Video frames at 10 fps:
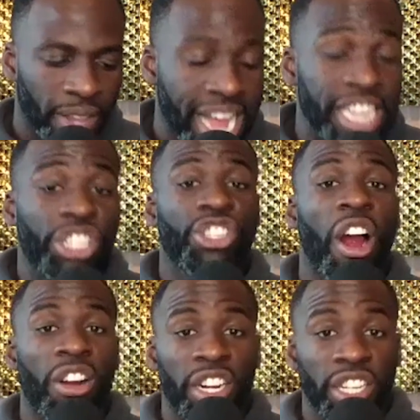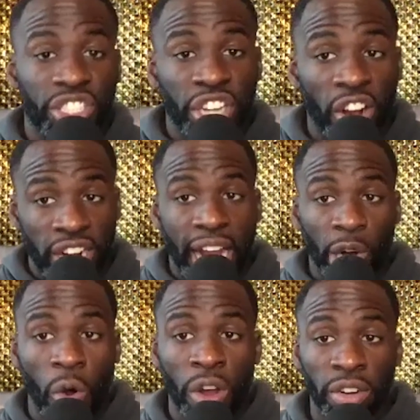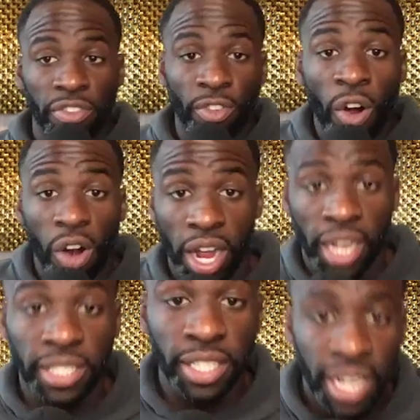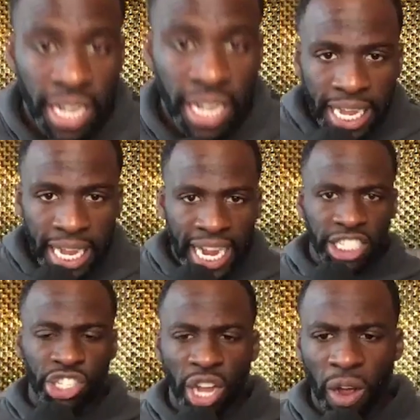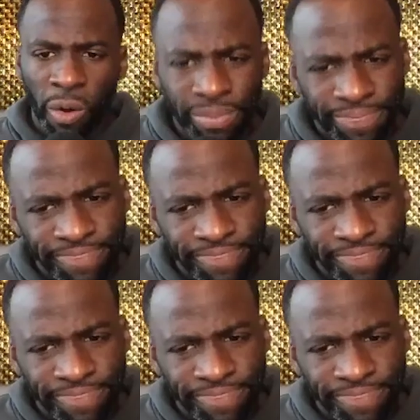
is starting to turn that corner for us. And so,